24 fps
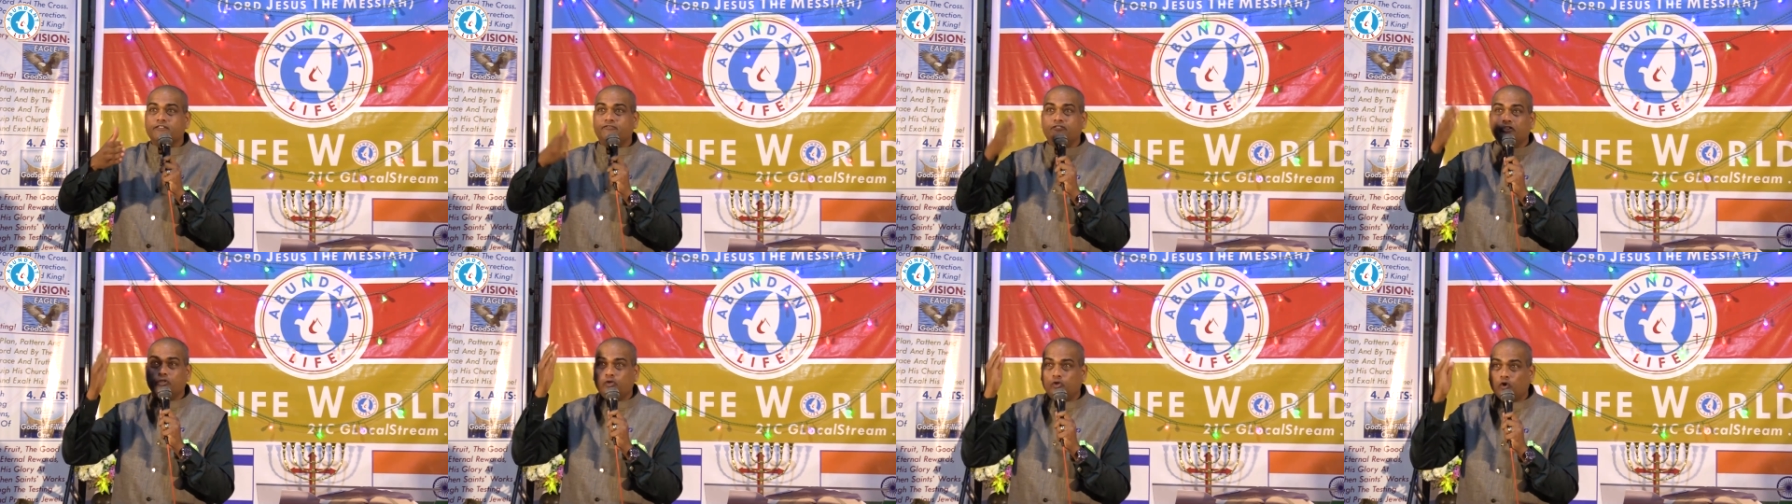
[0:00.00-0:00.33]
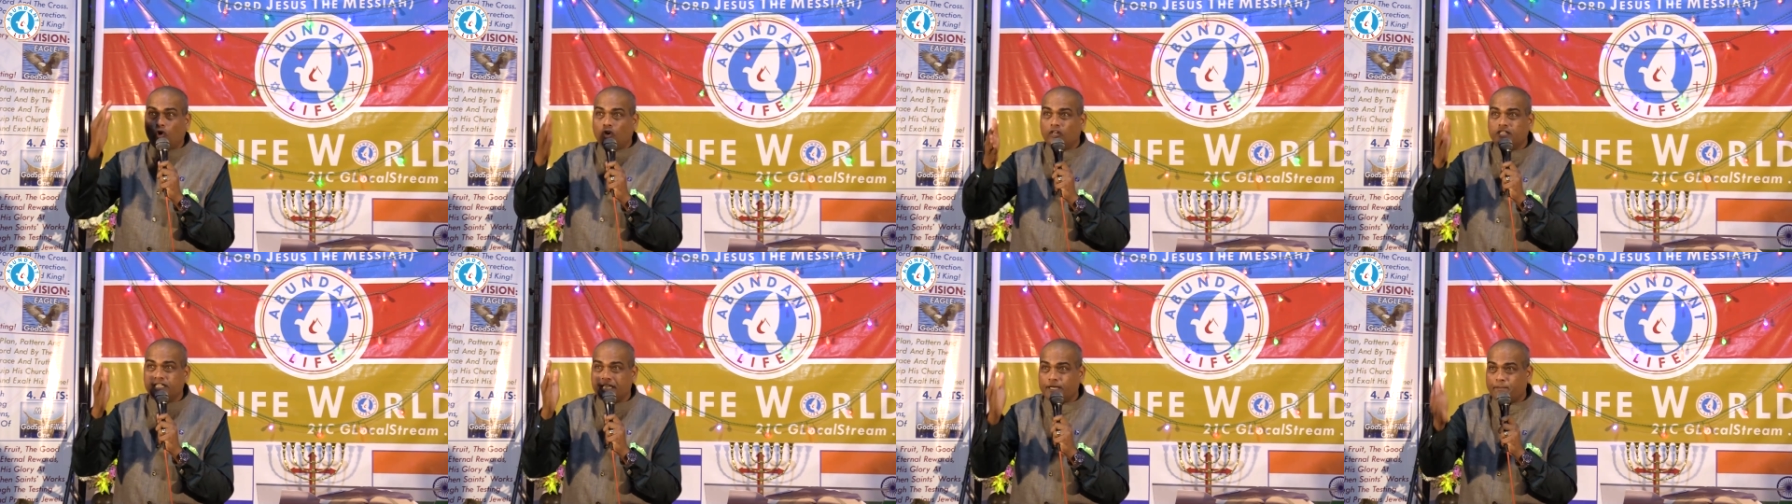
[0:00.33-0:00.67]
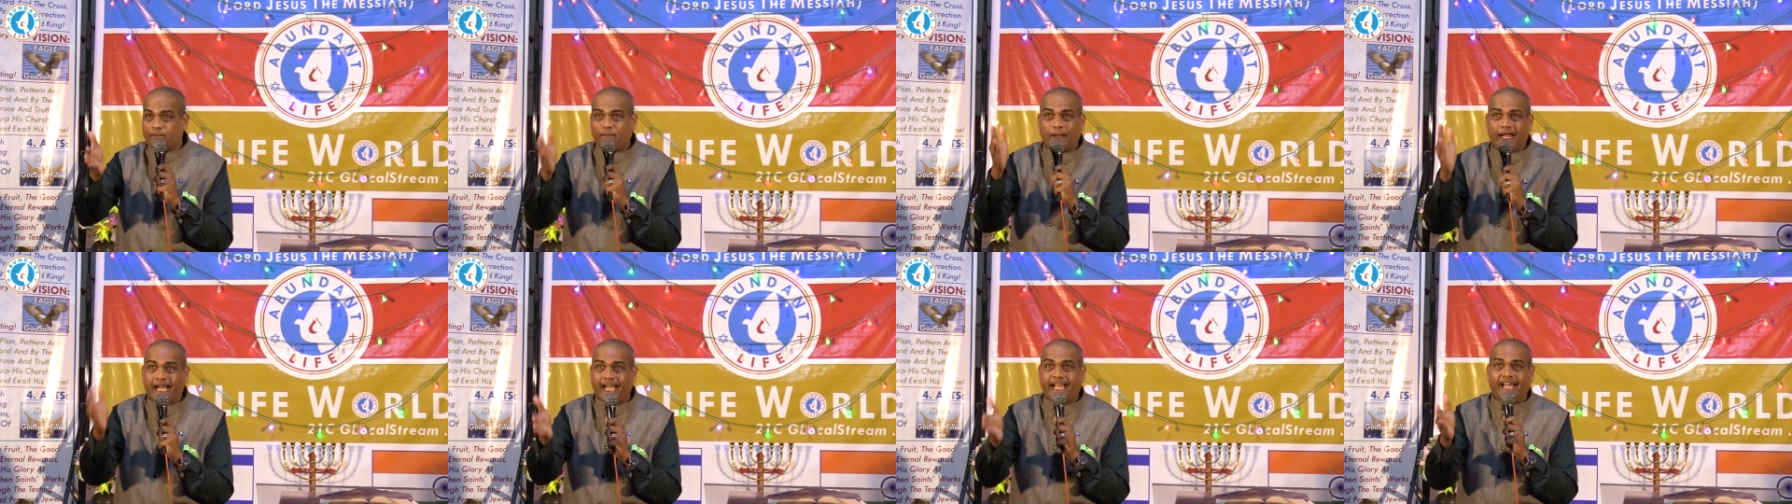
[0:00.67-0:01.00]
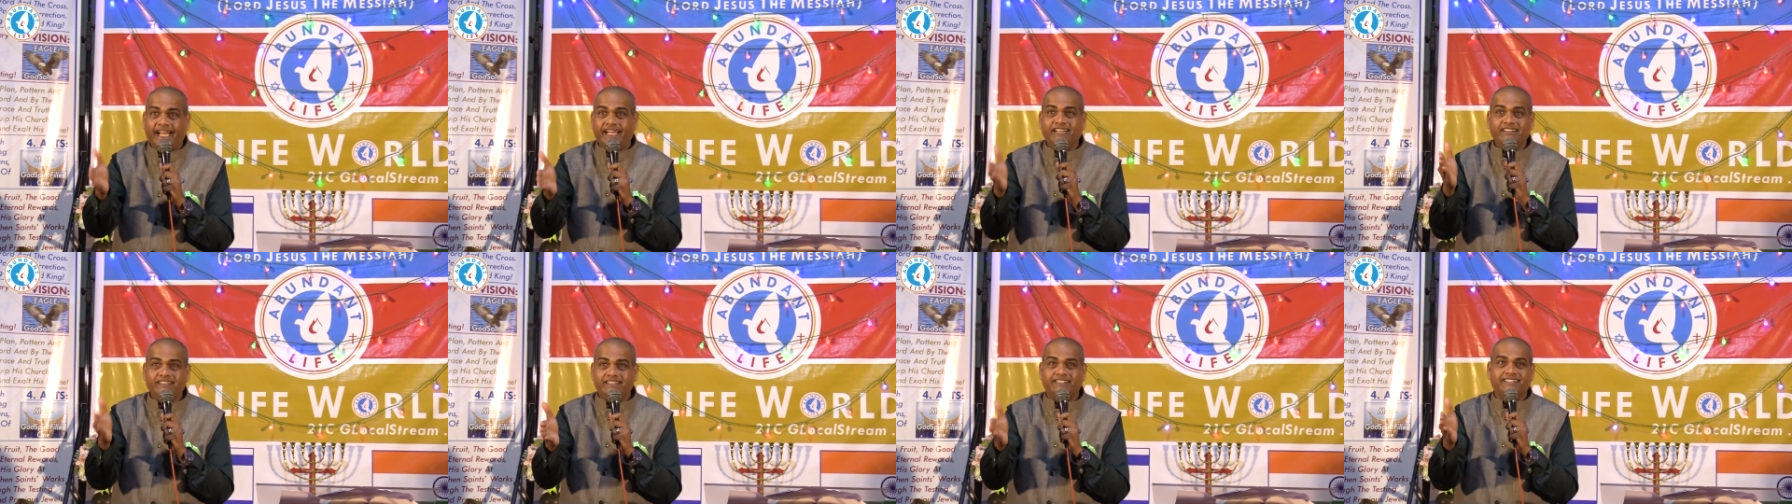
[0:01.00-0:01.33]
if you don't
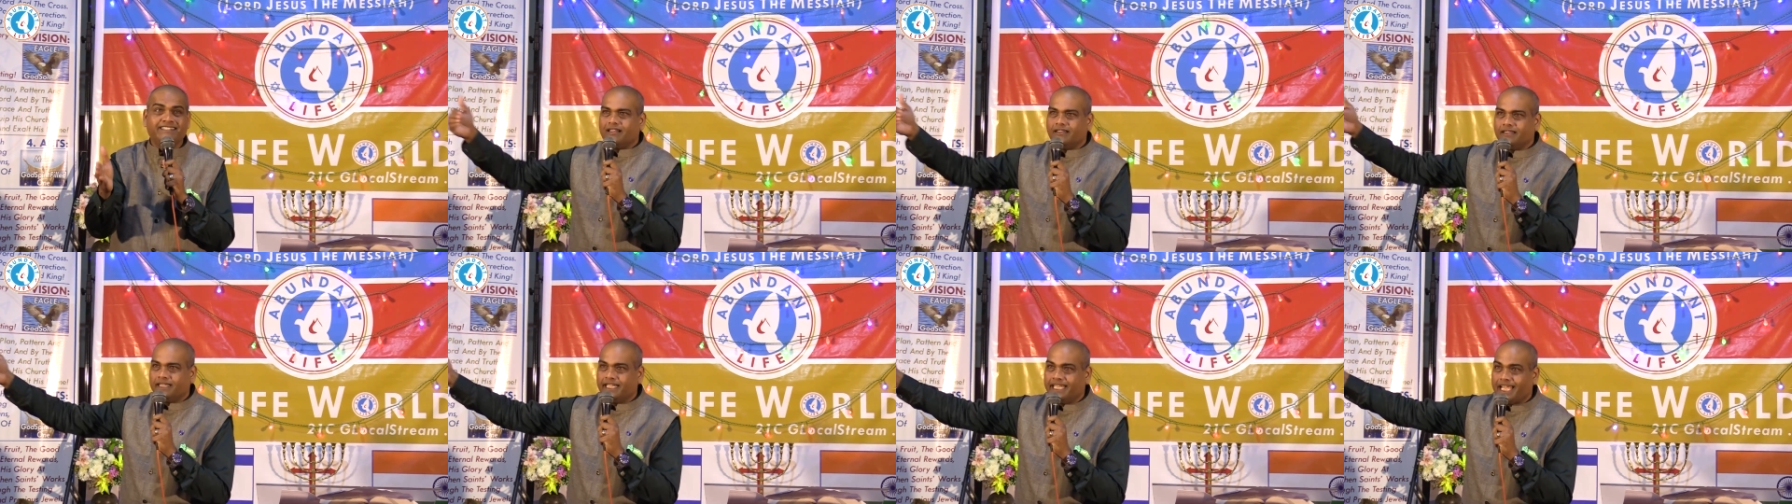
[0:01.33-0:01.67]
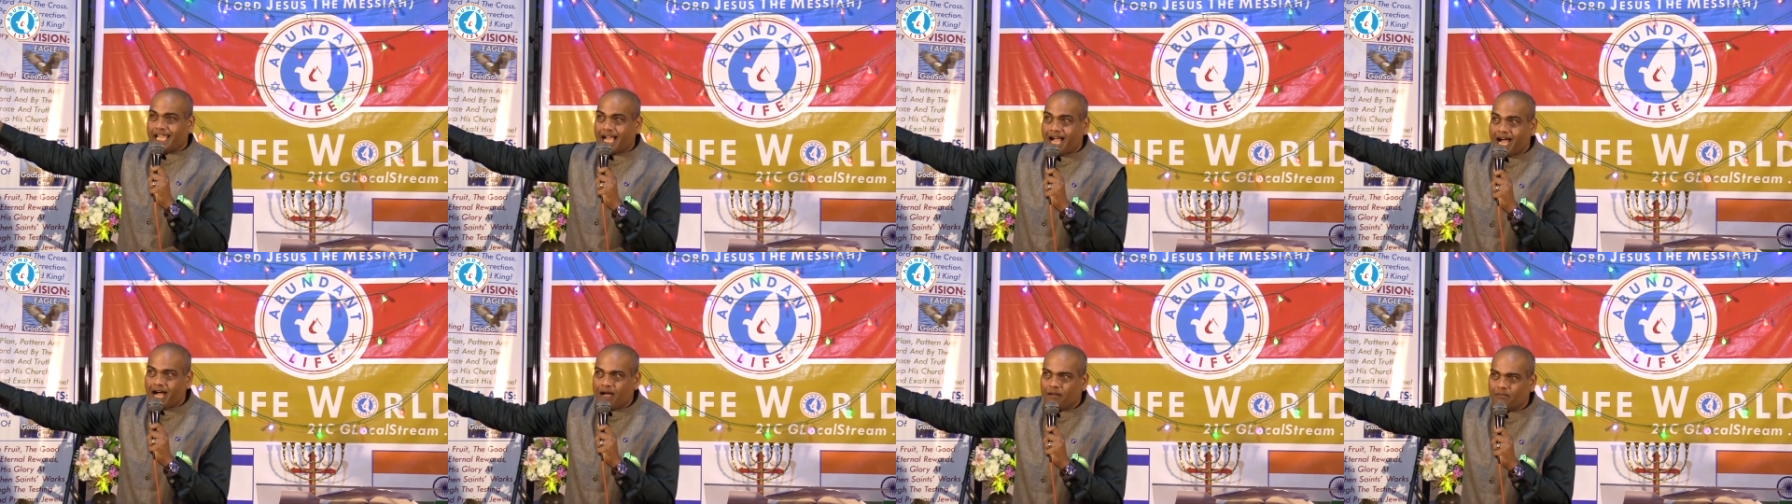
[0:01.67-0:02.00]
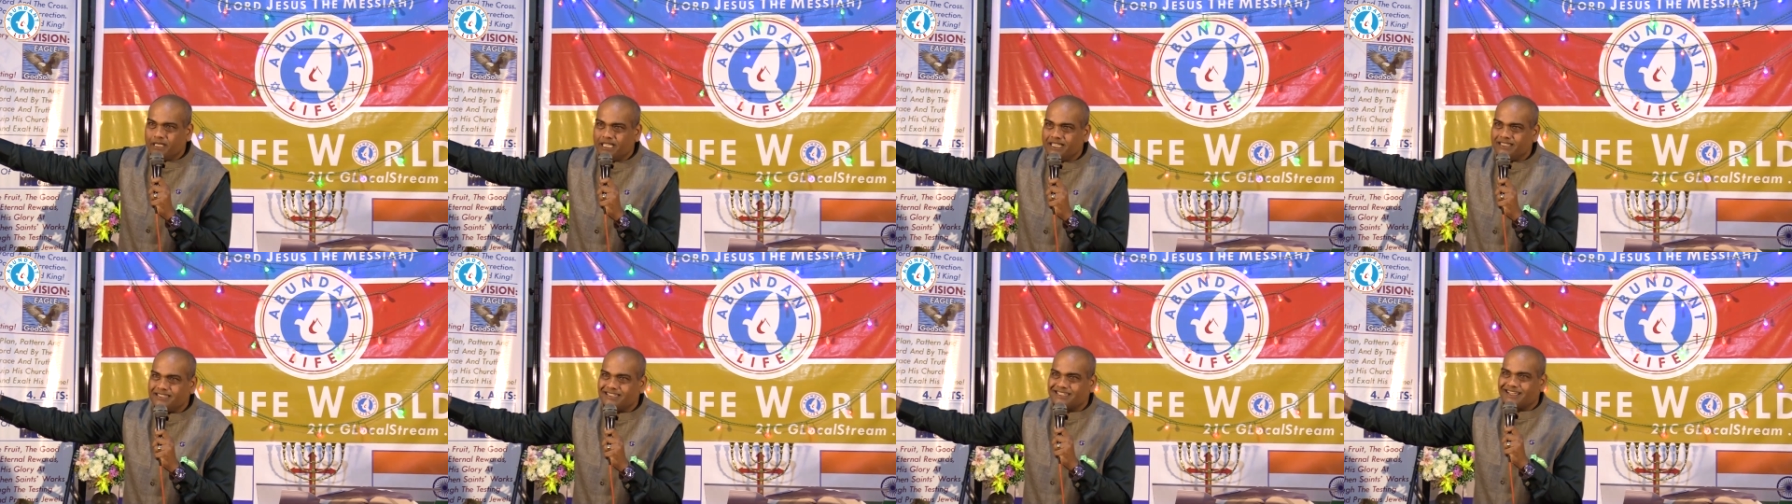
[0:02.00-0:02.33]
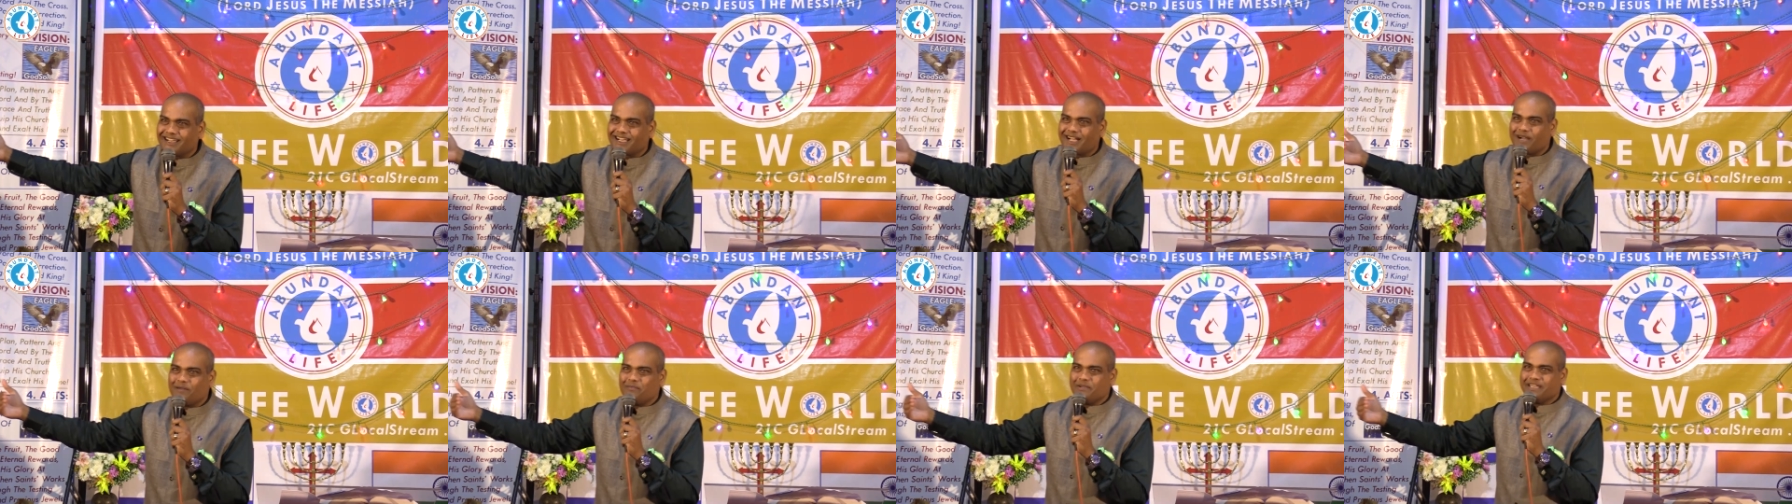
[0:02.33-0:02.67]
repent, the armies
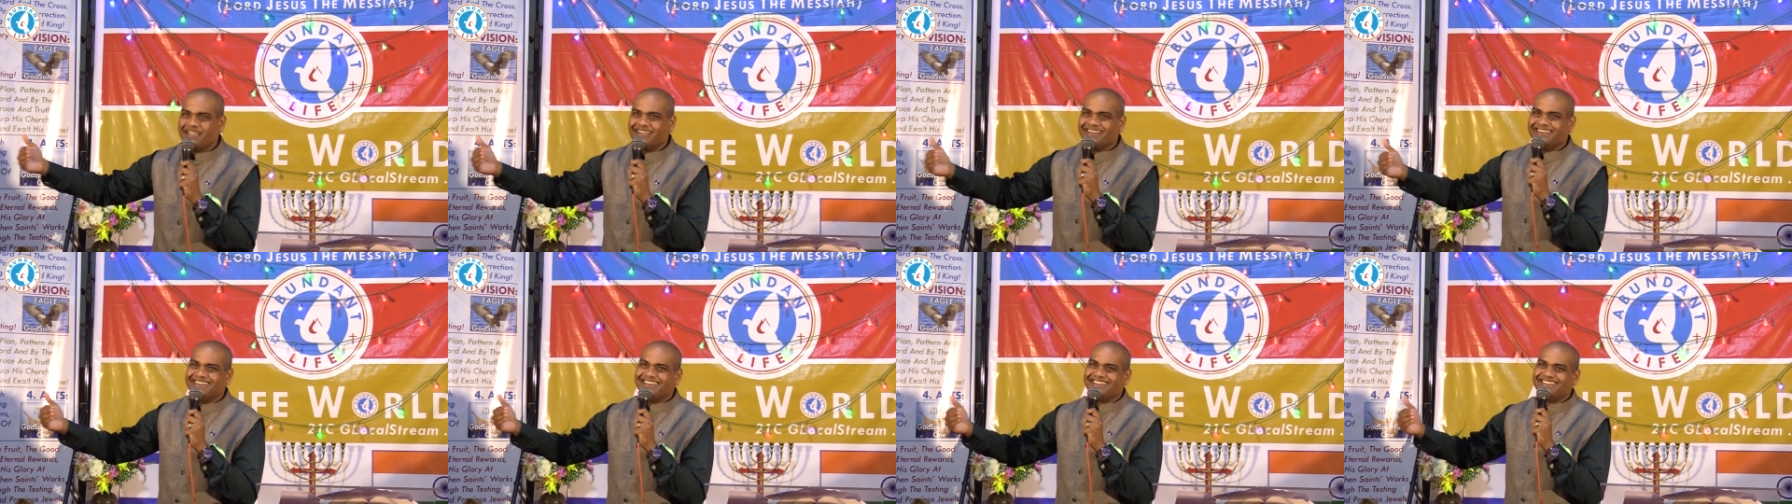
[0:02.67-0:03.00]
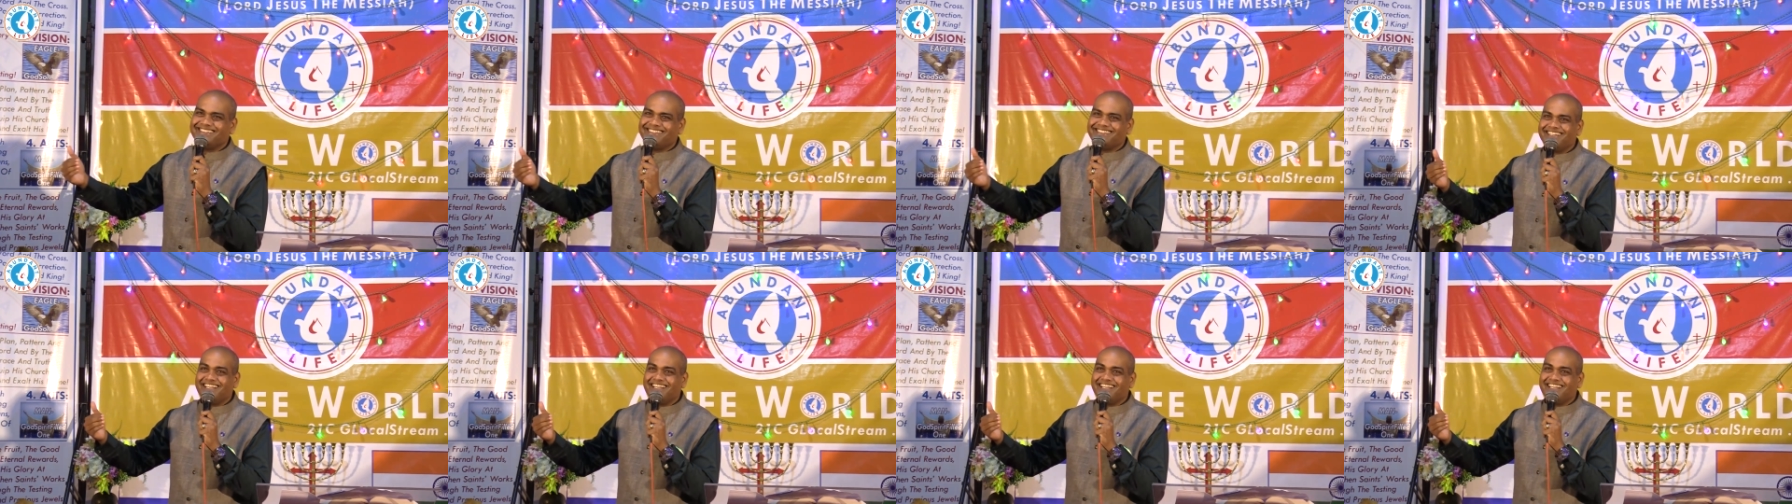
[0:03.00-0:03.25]
are coming.